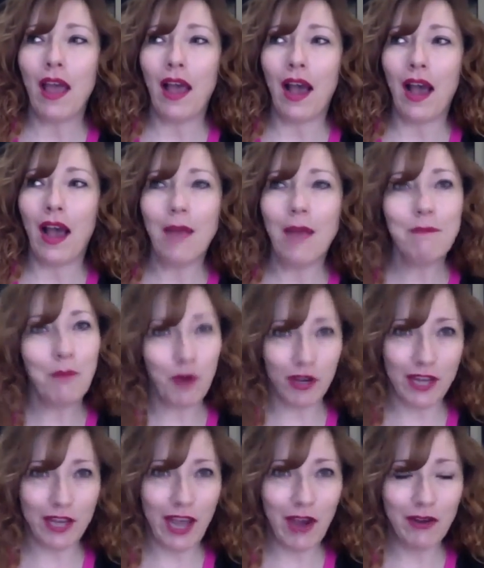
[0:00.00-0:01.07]
I'm more
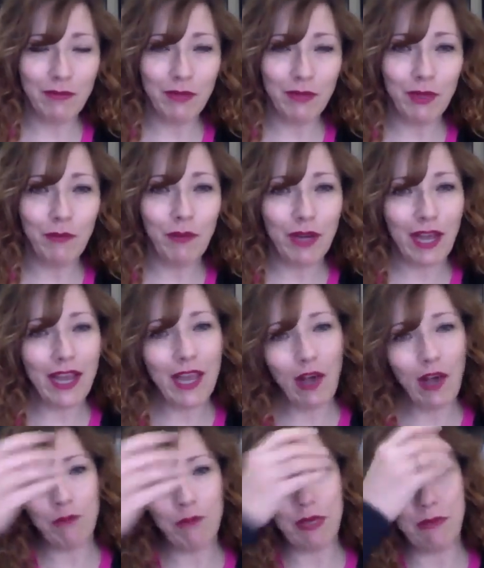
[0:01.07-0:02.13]
accountable when I
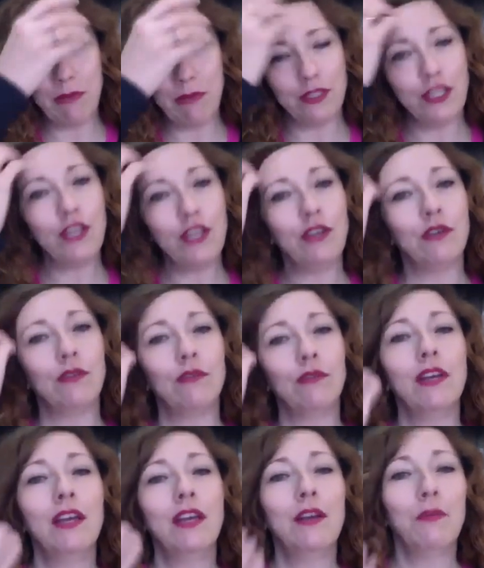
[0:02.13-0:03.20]
help people too
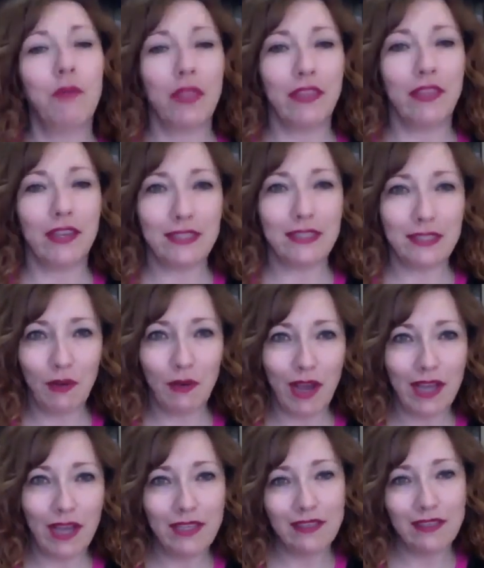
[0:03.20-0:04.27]
with this. So
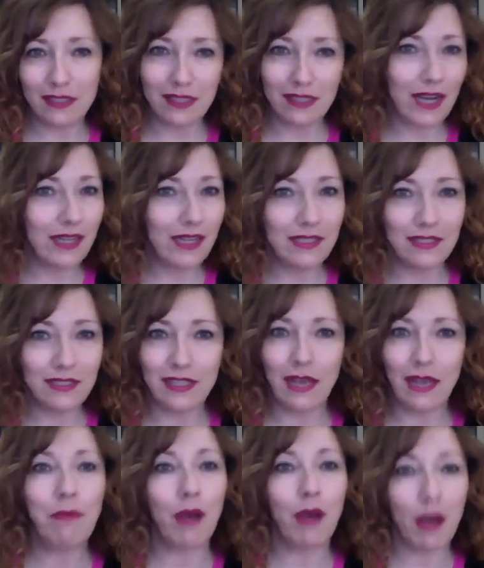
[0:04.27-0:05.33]
I decided to
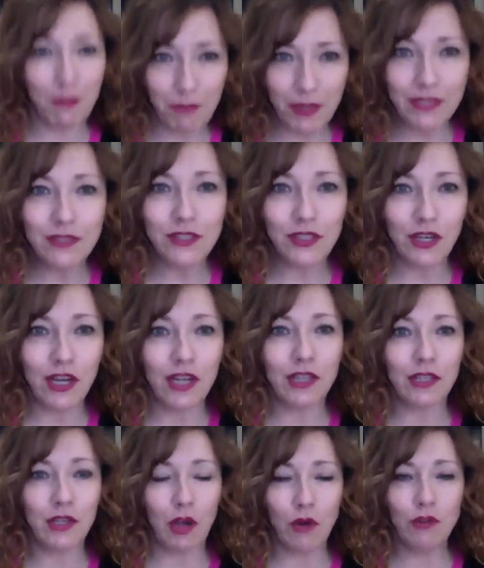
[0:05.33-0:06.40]
step up and start
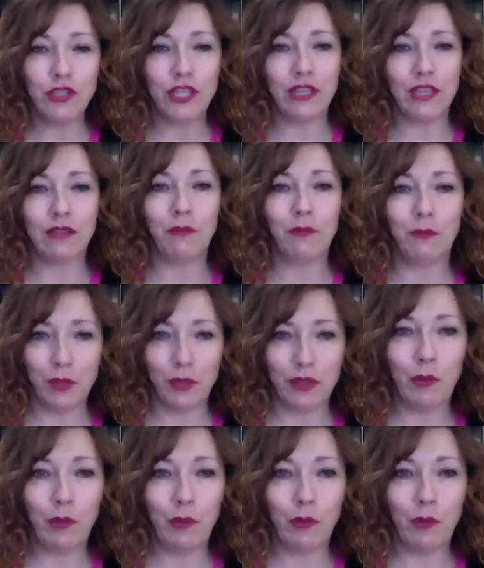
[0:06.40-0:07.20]
coaching with the